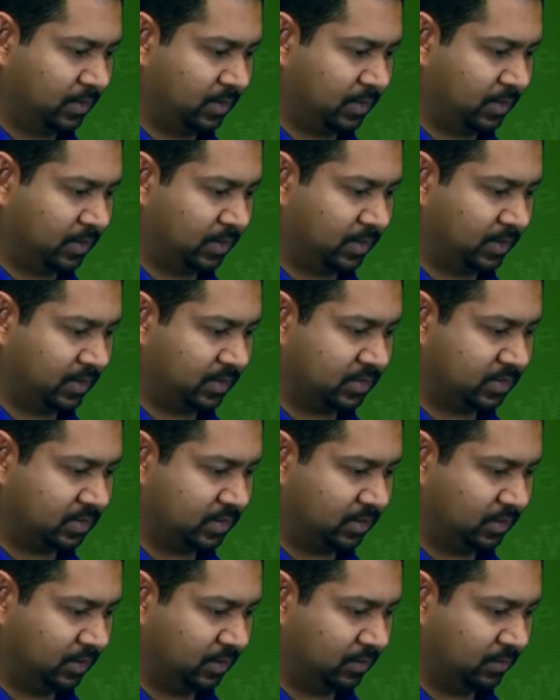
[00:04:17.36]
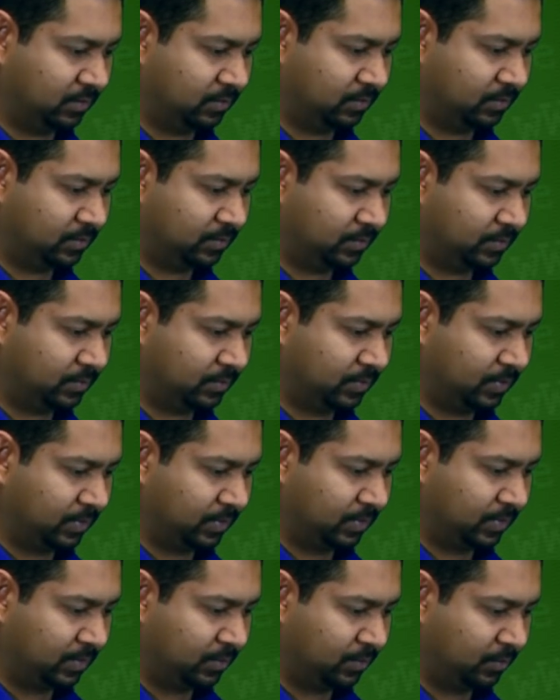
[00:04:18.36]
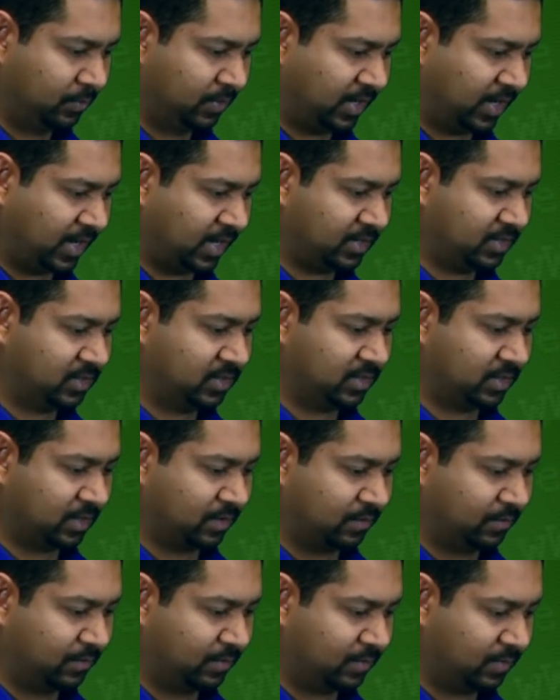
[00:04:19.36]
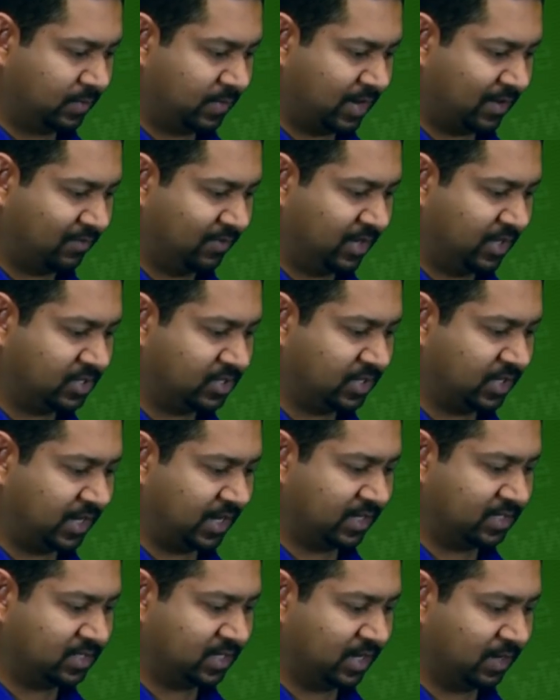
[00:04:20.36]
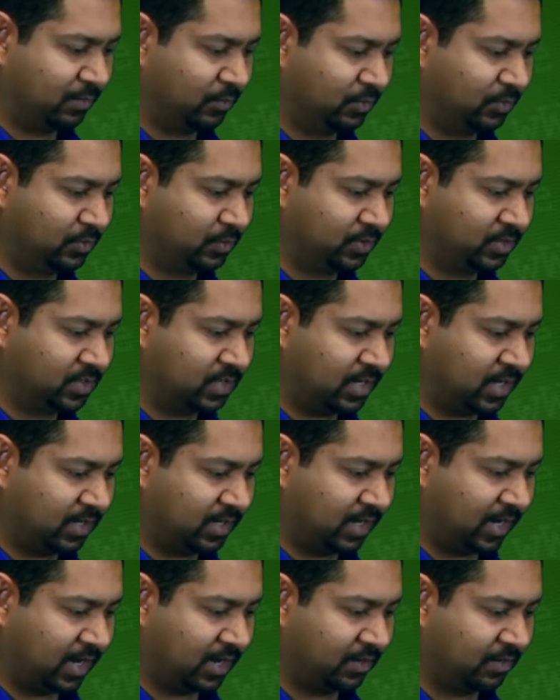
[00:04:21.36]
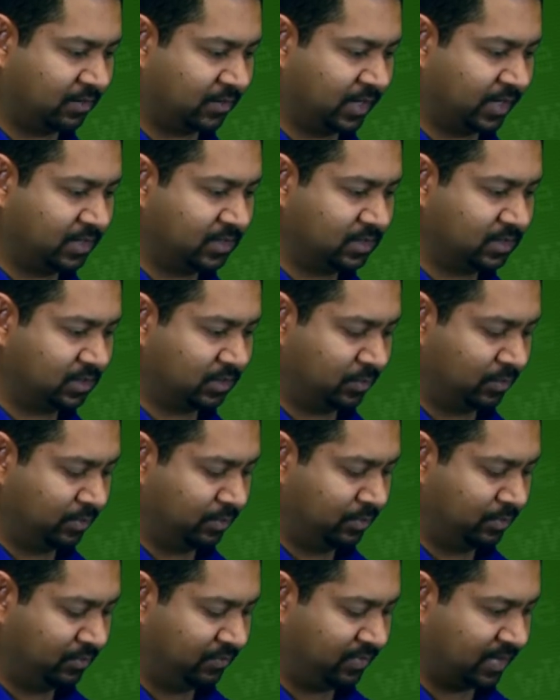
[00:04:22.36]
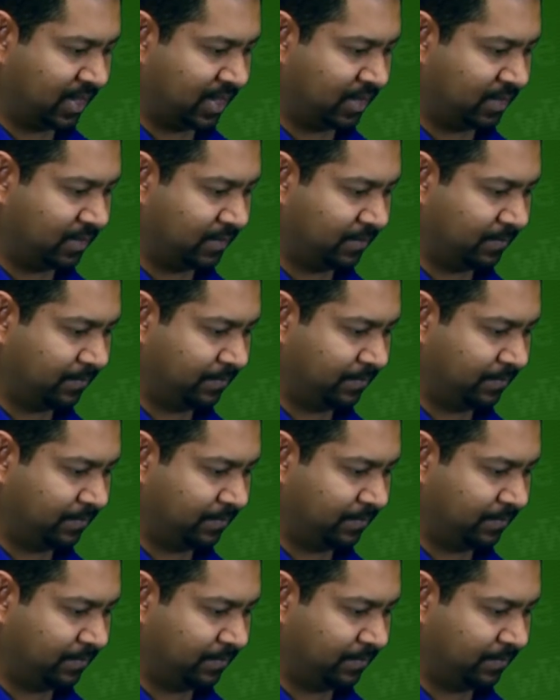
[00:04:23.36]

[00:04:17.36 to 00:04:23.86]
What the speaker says: And let's see. We had some navigation last time which was not categorized, so we'll move that